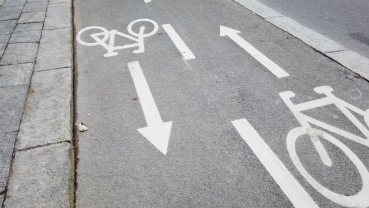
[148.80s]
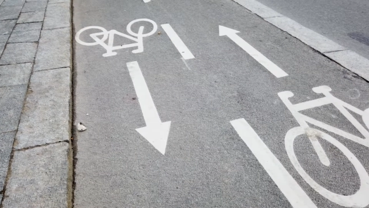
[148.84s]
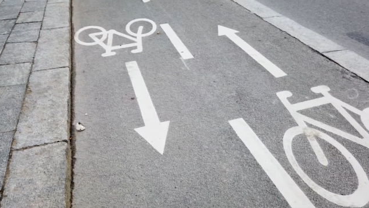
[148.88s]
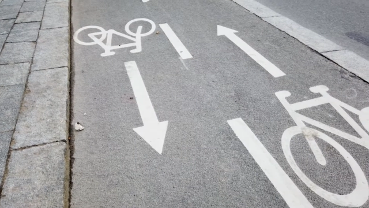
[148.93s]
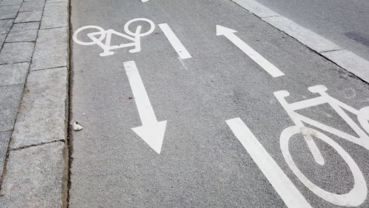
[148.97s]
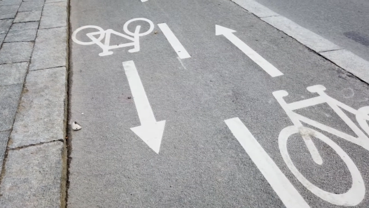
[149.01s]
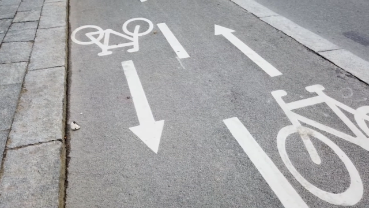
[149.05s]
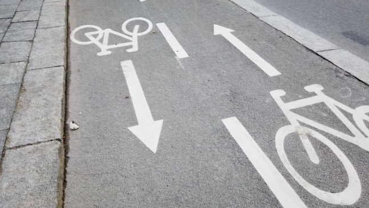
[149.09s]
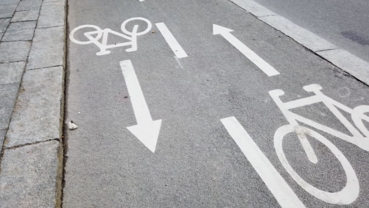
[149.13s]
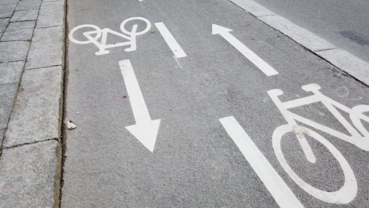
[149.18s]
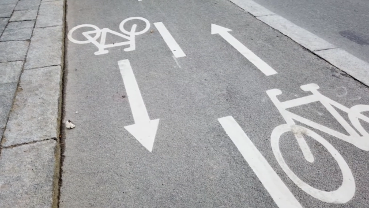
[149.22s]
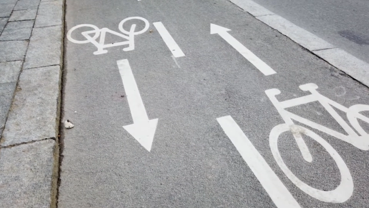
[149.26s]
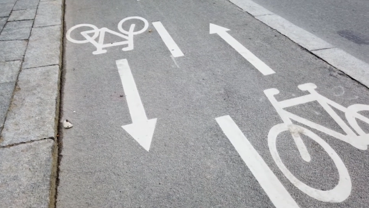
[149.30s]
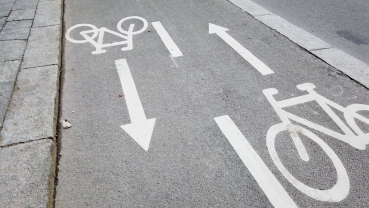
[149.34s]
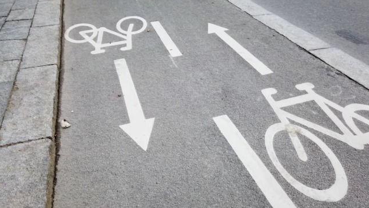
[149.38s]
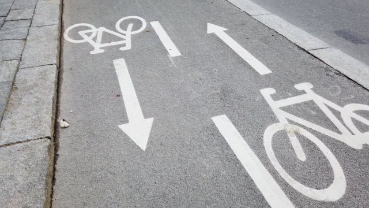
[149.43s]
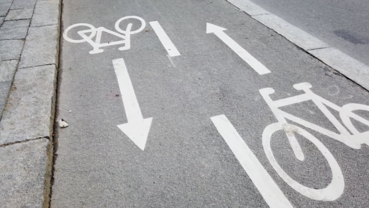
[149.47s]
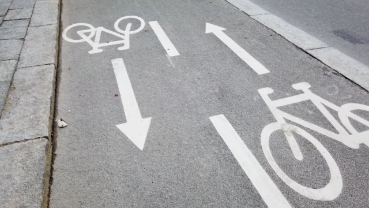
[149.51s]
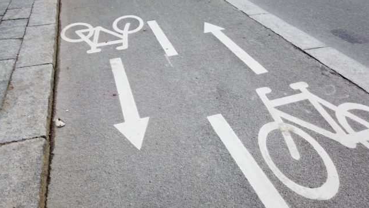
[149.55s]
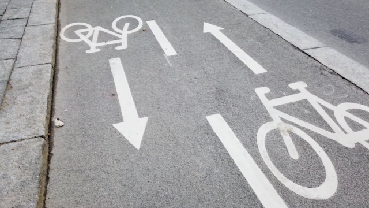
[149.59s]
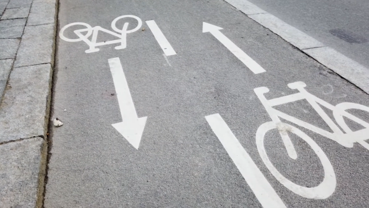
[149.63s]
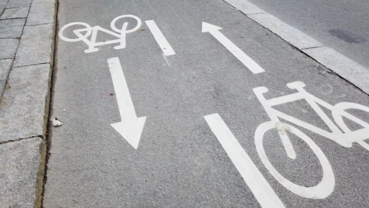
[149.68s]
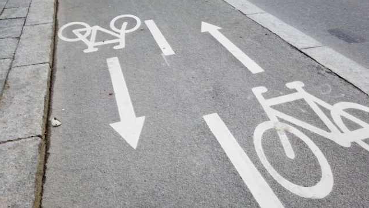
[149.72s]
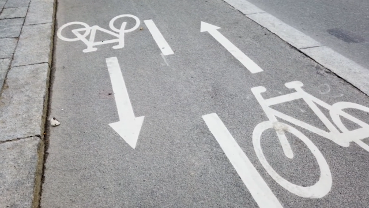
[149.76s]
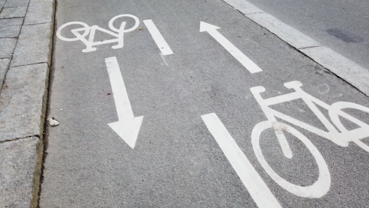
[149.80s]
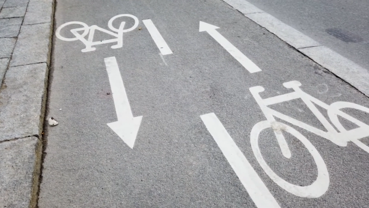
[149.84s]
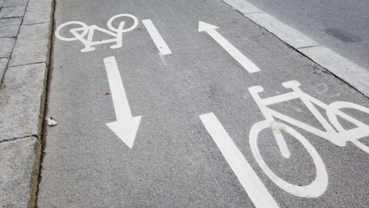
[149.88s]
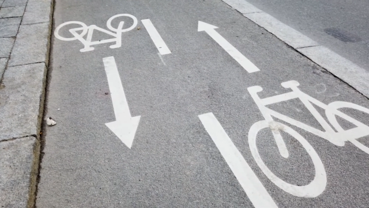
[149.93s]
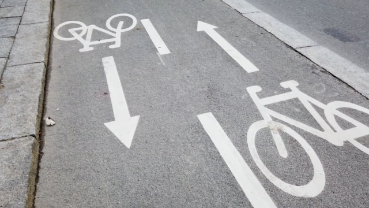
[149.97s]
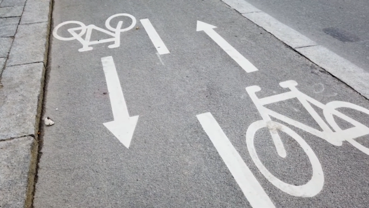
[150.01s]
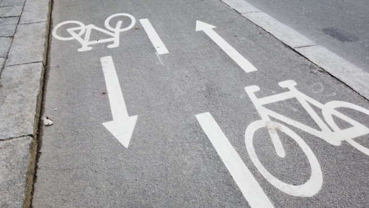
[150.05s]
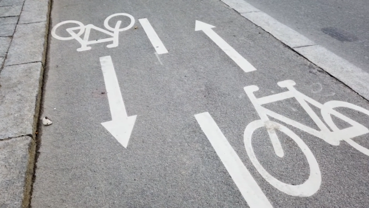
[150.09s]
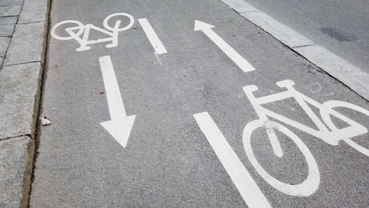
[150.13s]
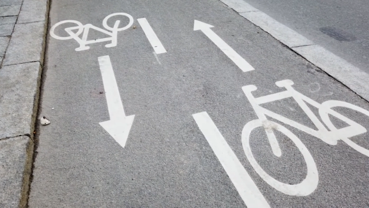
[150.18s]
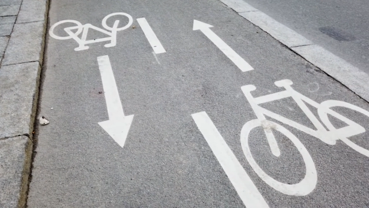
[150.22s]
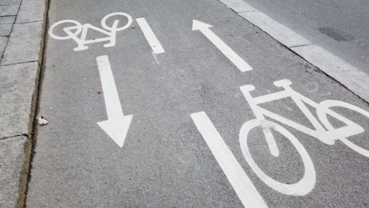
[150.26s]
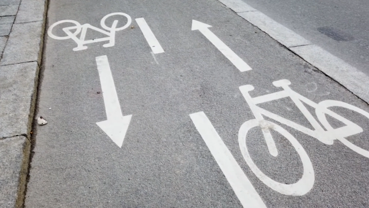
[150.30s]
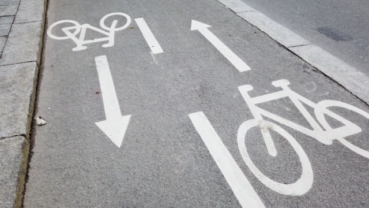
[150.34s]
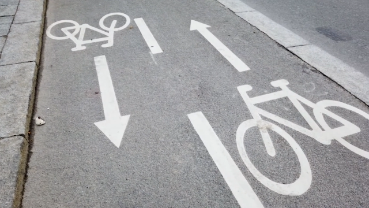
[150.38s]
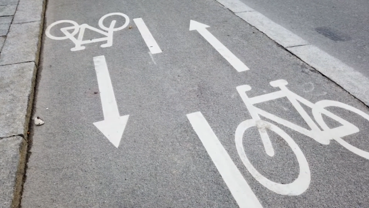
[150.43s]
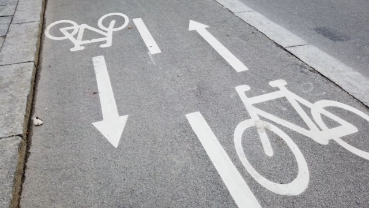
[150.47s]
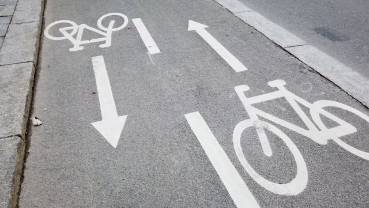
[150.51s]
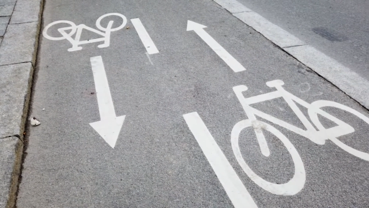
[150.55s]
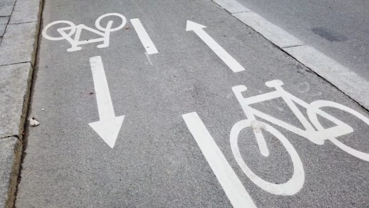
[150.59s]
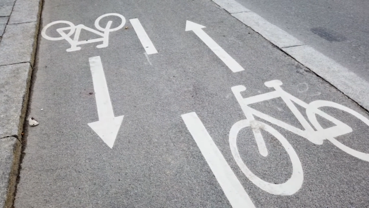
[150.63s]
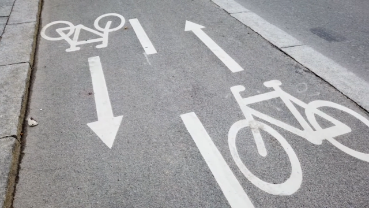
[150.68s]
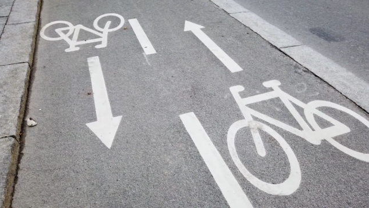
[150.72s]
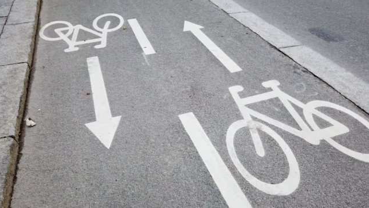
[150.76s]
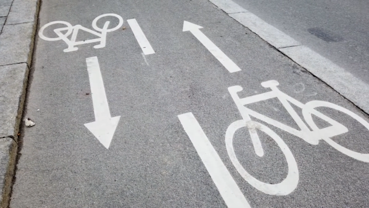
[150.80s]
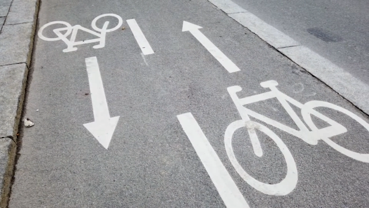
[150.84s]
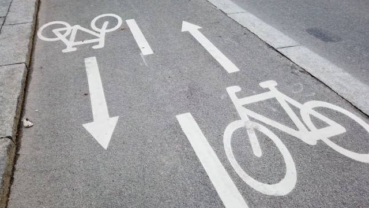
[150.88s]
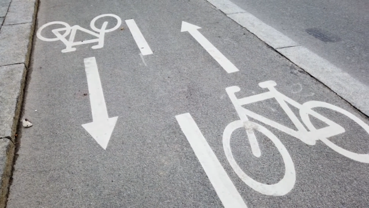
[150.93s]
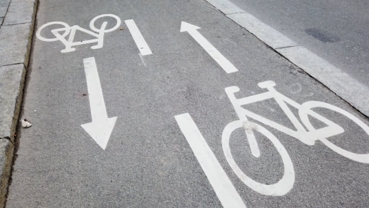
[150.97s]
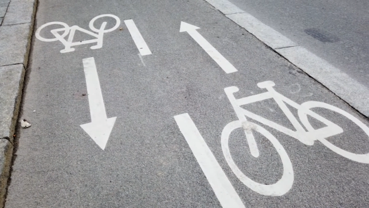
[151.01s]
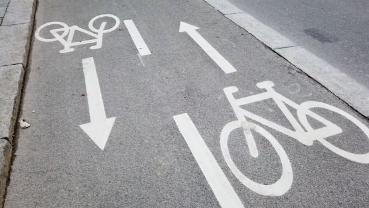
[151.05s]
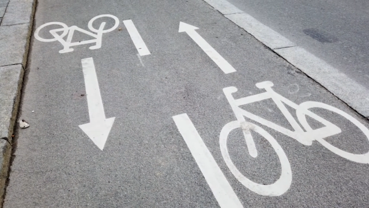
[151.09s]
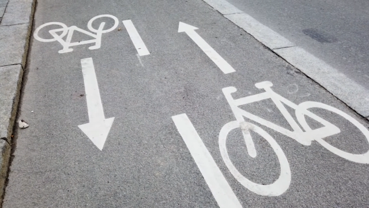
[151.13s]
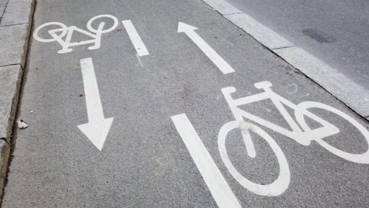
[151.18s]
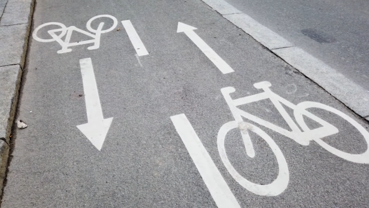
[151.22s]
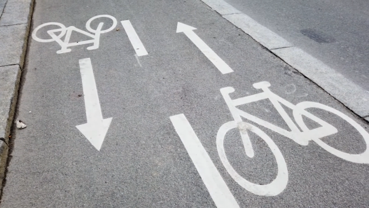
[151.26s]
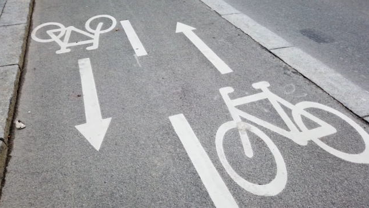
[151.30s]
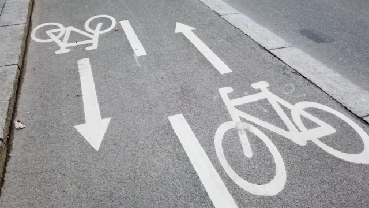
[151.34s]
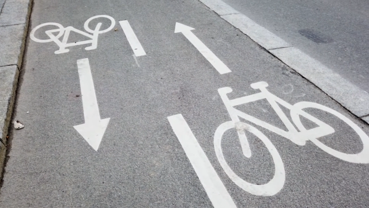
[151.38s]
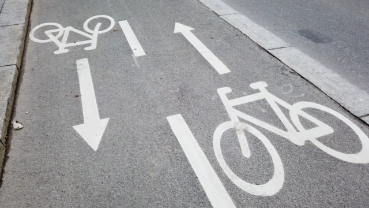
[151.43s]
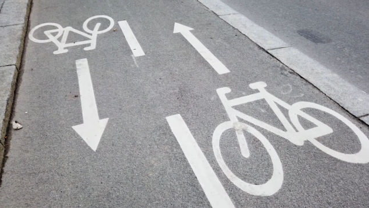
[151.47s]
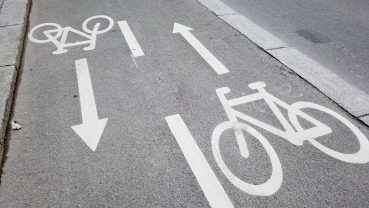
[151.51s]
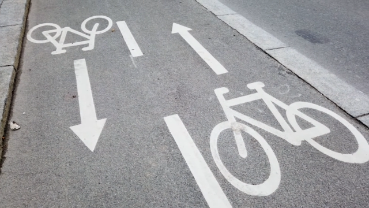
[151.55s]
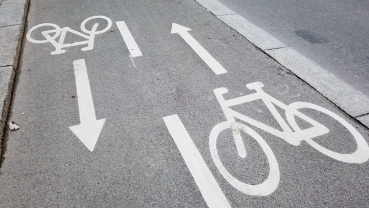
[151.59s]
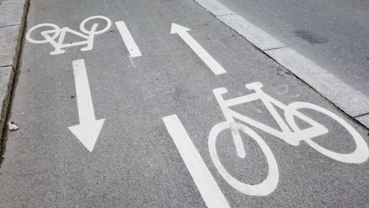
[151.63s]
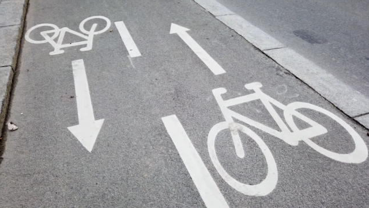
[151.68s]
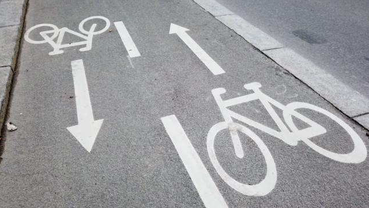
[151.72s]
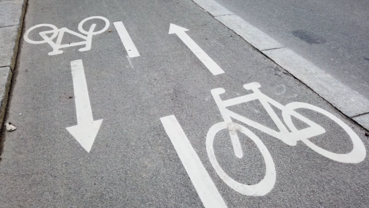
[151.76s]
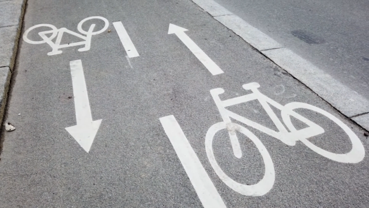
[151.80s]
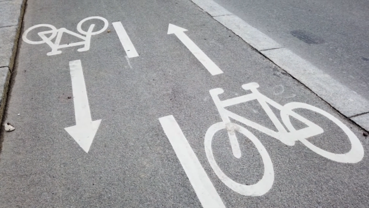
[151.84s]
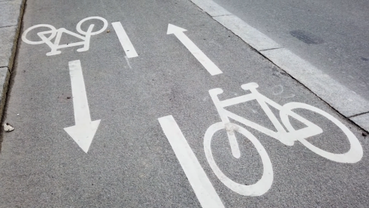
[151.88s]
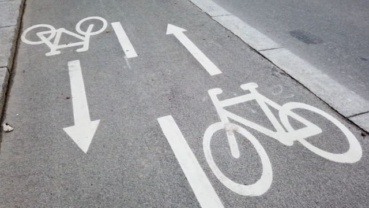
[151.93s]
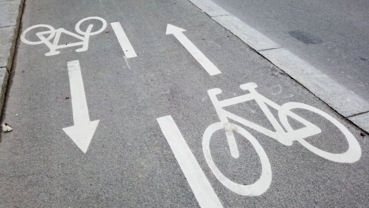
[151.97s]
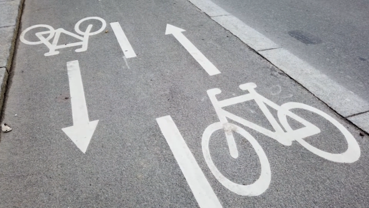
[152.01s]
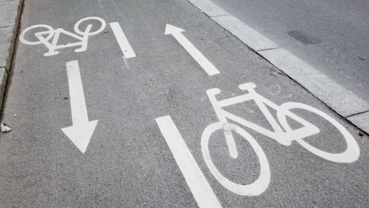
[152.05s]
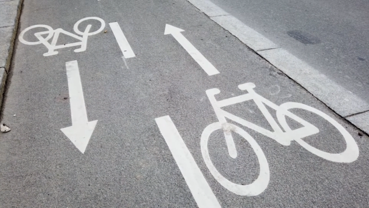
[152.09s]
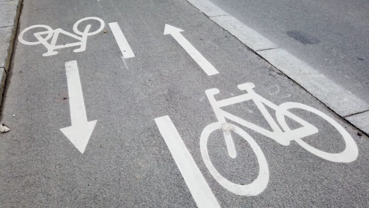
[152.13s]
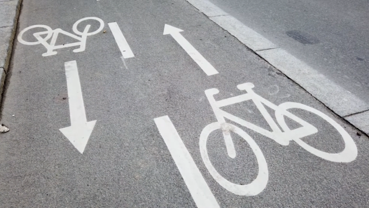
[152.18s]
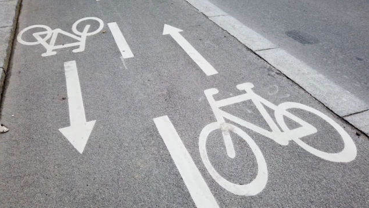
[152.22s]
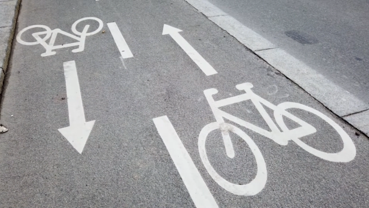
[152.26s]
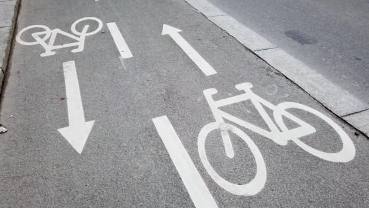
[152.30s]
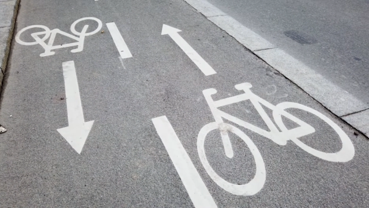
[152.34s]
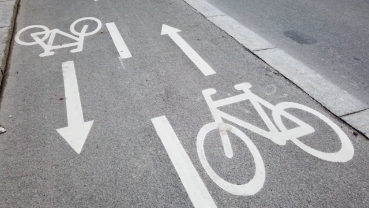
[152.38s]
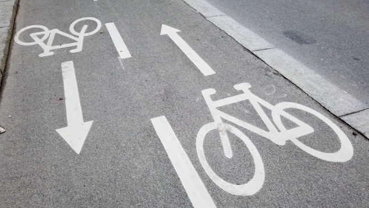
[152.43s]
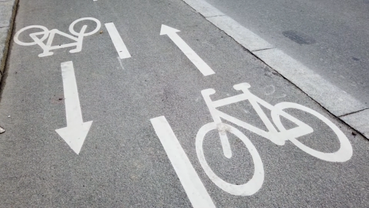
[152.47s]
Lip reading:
(no speaker visible)